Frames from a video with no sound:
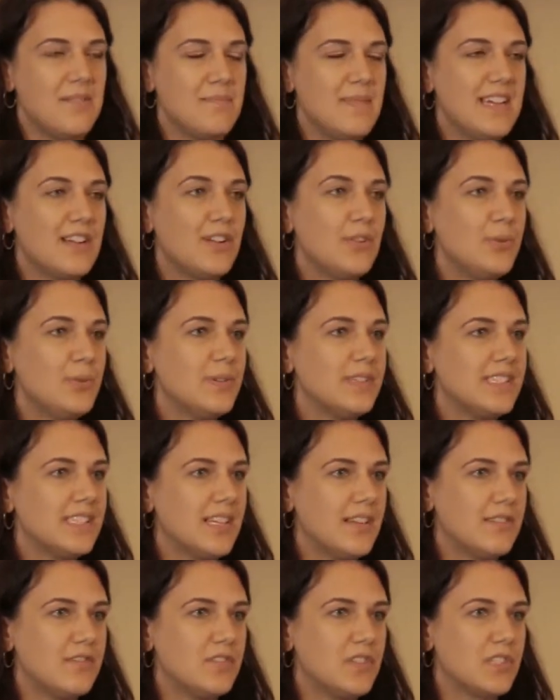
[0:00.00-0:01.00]
include,
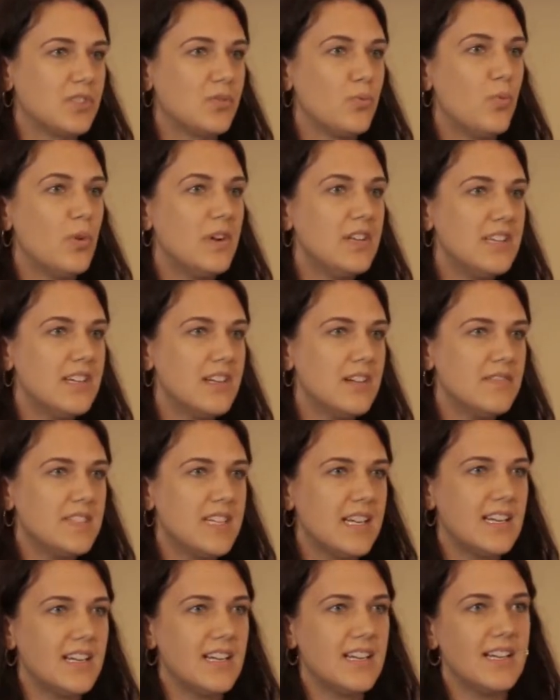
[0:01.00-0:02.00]
instead of just 1 year of data,